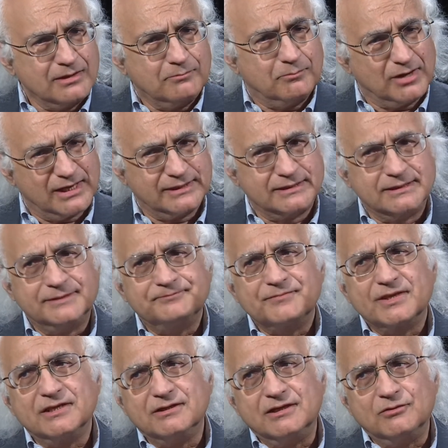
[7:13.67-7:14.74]
But
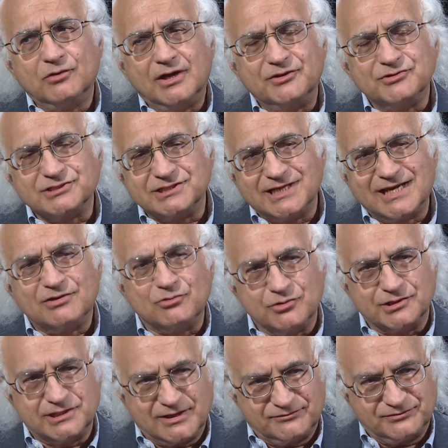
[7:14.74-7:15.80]
there's a
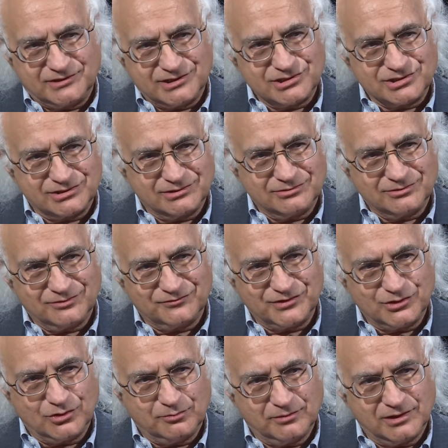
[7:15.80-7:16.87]
narrower definition of
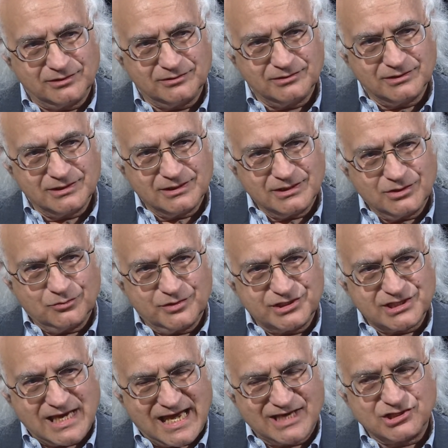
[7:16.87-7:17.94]
the Ummah,
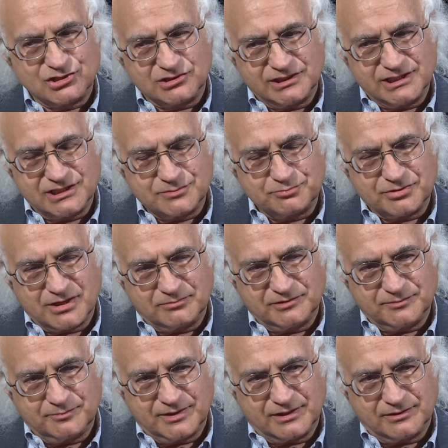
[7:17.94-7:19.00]
which actually is
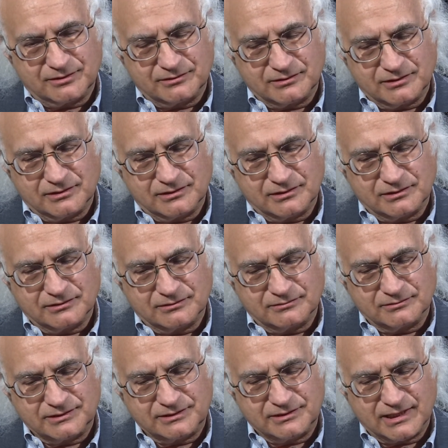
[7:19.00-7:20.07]
probably better
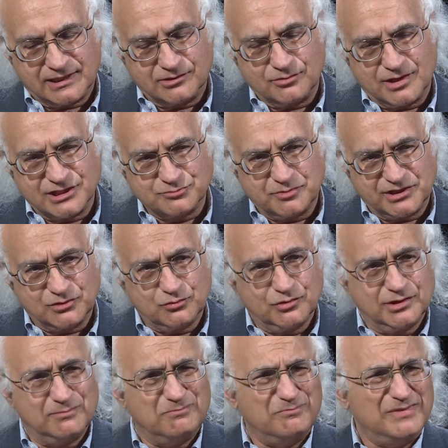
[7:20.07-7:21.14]
categorized by the
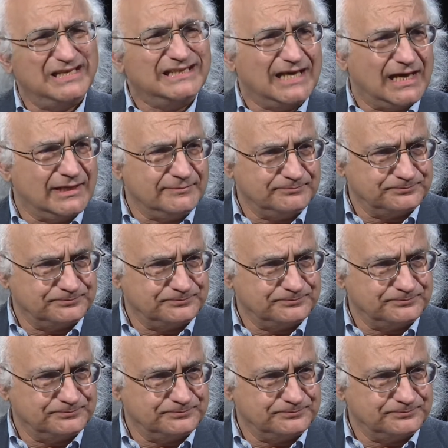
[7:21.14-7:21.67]
word millah,